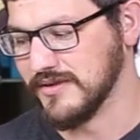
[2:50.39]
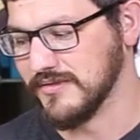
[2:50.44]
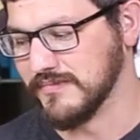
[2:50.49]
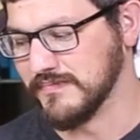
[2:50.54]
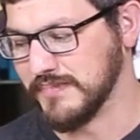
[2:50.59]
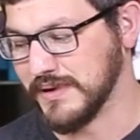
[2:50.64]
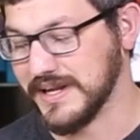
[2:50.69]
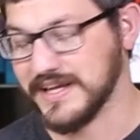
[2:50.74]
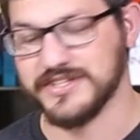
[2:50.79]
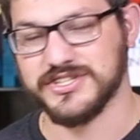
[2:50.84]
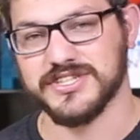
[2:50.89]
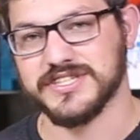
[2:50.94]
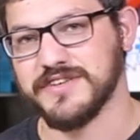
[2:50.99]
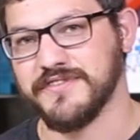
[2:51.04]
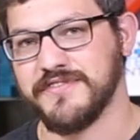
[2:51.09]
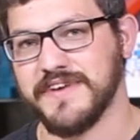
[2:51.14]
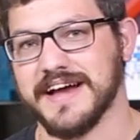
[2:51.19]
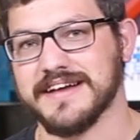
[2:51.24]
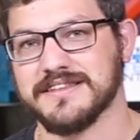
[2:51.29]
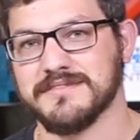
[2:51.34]
But it's just
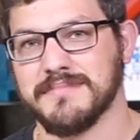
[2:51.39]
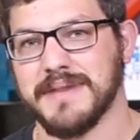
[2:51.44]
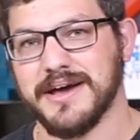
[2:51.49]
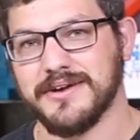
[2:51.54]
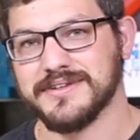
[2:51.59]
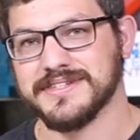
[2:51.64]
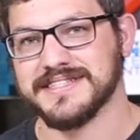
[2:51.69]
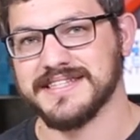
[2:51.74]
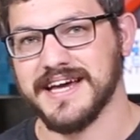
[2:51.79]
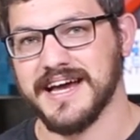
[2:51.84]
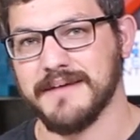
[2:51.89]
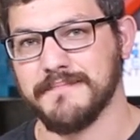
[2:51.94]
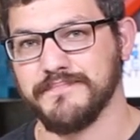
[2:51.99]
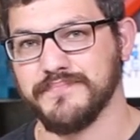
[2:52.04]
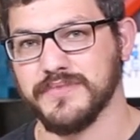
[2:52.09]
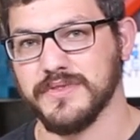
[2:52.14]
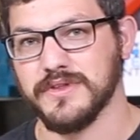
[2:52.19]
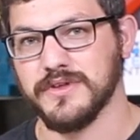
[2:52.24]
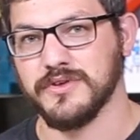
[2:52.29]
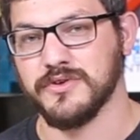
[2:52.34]
the fact of the matter is that
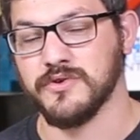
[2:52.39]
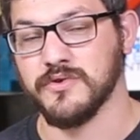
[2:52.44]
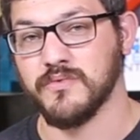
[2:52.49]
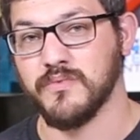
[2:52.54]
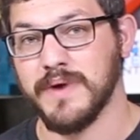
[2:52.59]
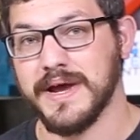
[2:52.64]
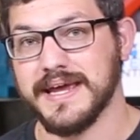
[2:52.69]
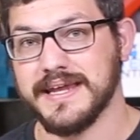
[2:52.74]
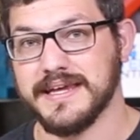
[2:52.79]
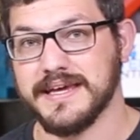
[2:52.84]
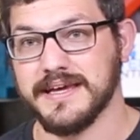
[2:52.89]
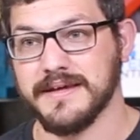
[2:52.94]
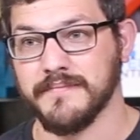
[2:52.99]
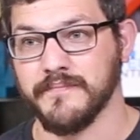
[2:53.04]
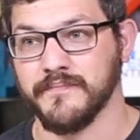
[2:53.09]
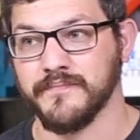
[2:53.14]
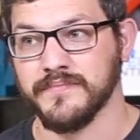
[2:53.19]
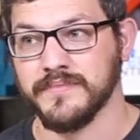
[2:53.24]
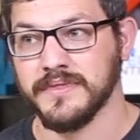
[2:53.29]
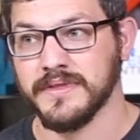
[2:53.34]
you're
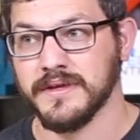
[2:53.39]
waiting,